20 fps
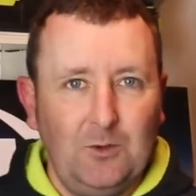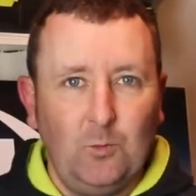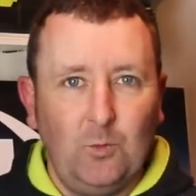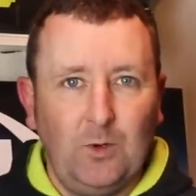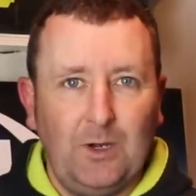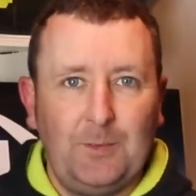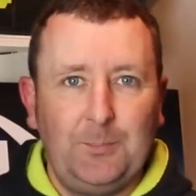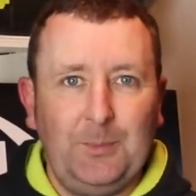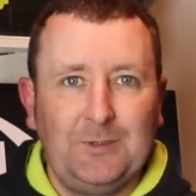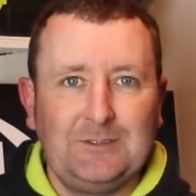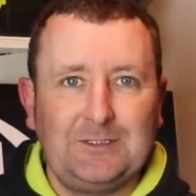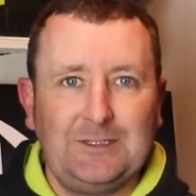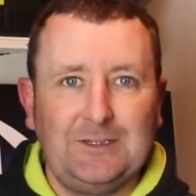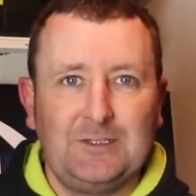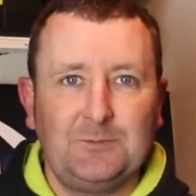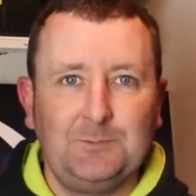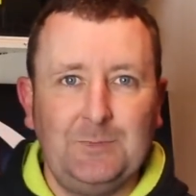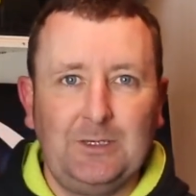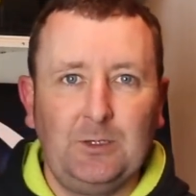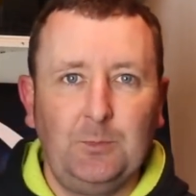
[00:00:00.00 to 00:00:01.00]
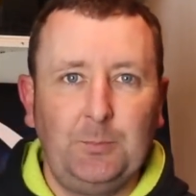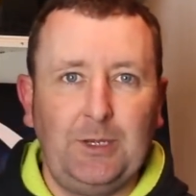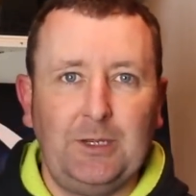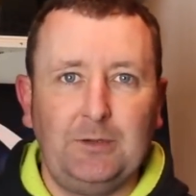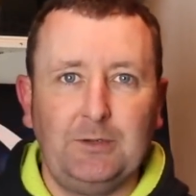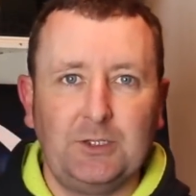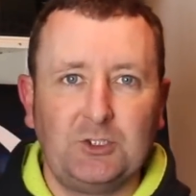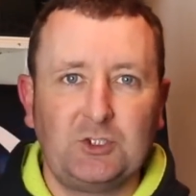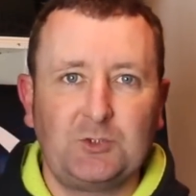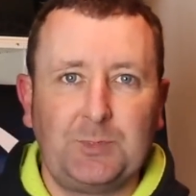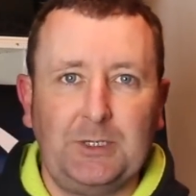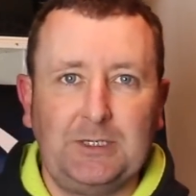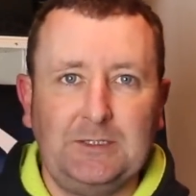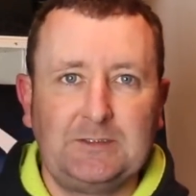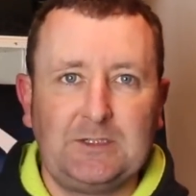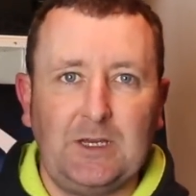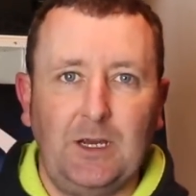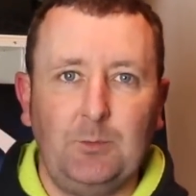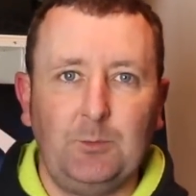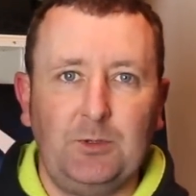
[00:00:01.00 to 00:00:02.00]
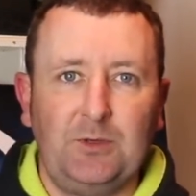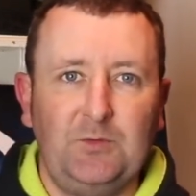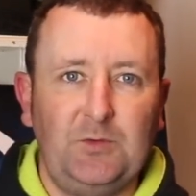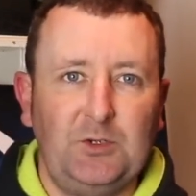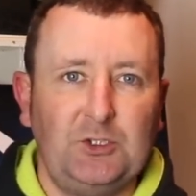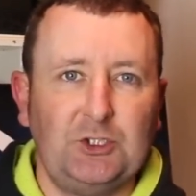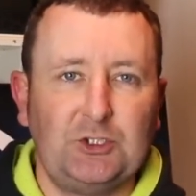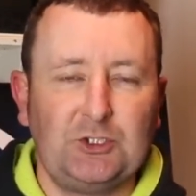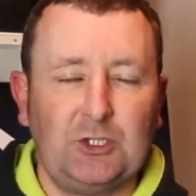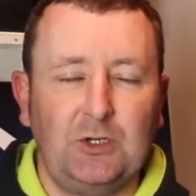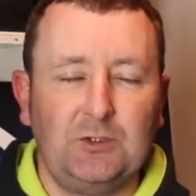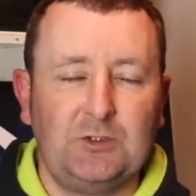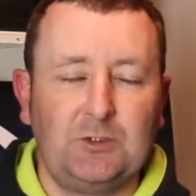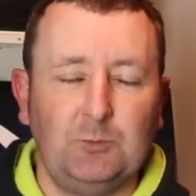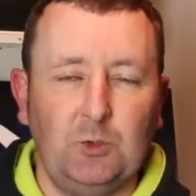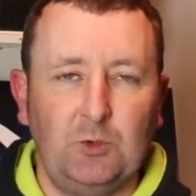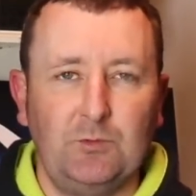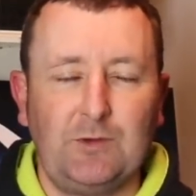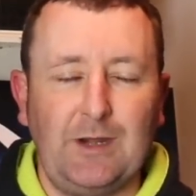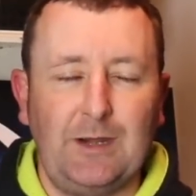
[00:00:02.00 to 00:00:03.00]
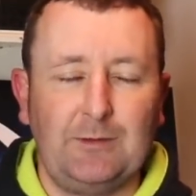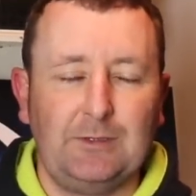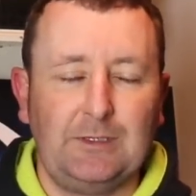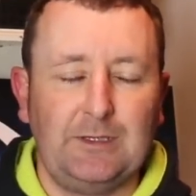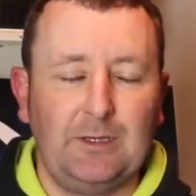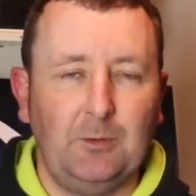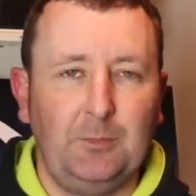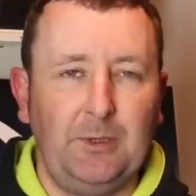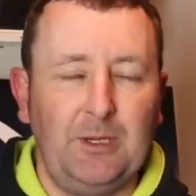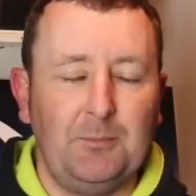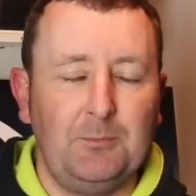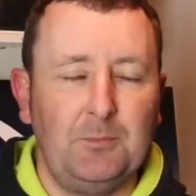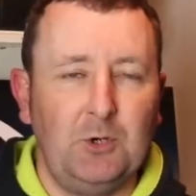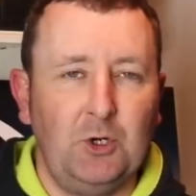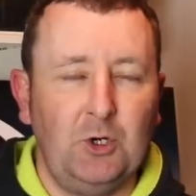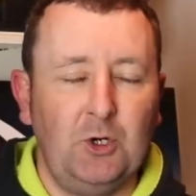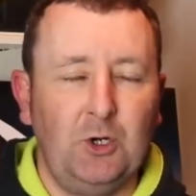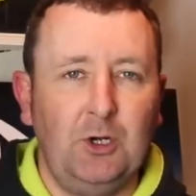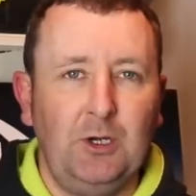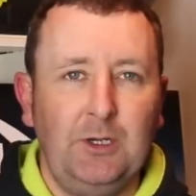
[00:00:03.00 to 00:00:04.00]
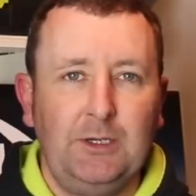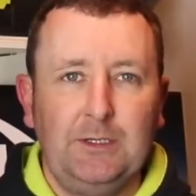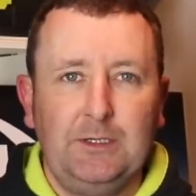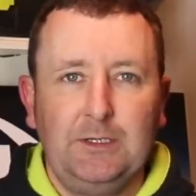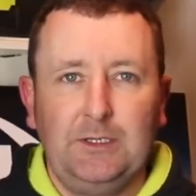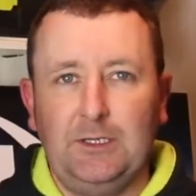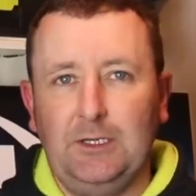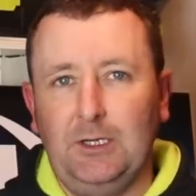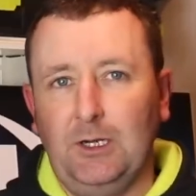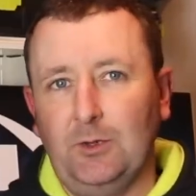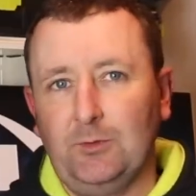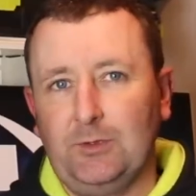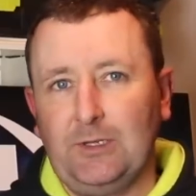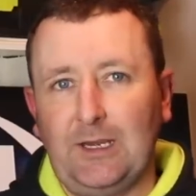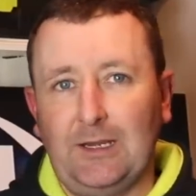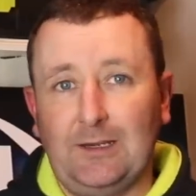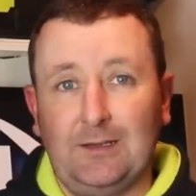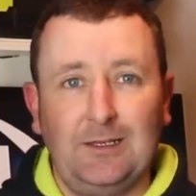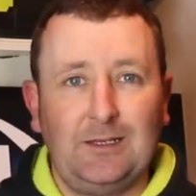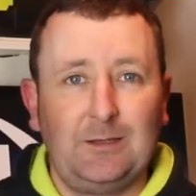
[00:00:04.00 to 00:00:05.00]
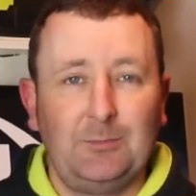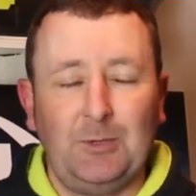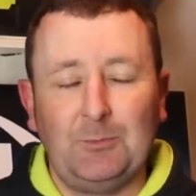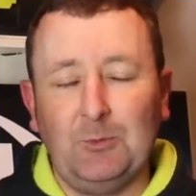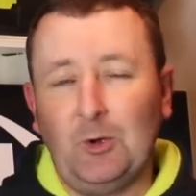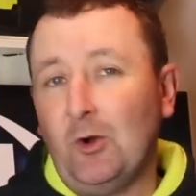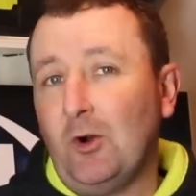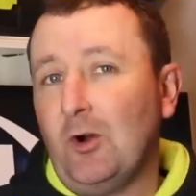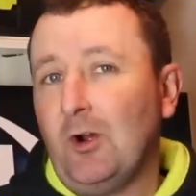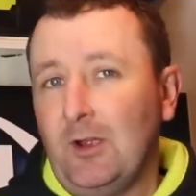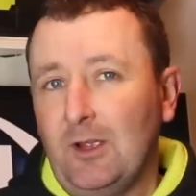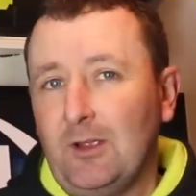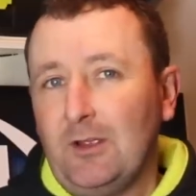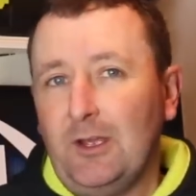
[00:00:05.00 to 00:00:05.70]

What happens in this middle period, springtime, when the fish are starting to move around a little bit more, you know, they're getting a little bit more